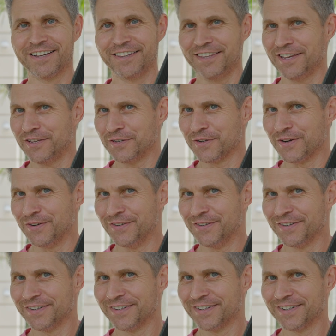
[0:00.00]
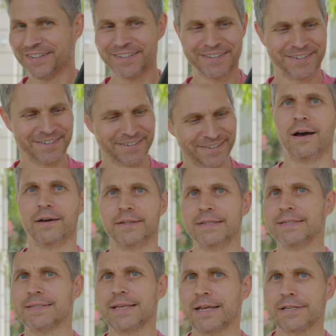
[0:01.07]
There you go. This
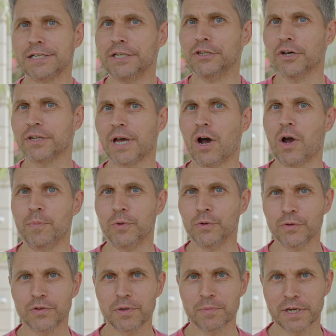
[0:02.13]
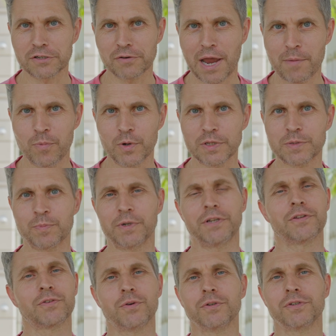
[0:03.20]
is actually not how I'm using my tripods, but
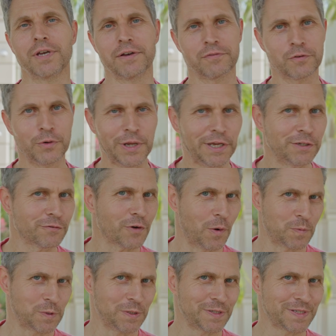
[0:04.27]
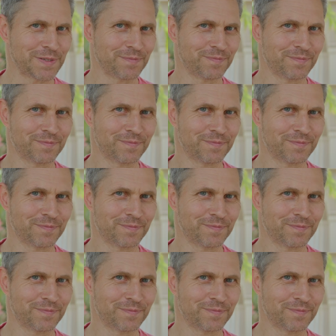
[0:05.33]
it's good to have creative options.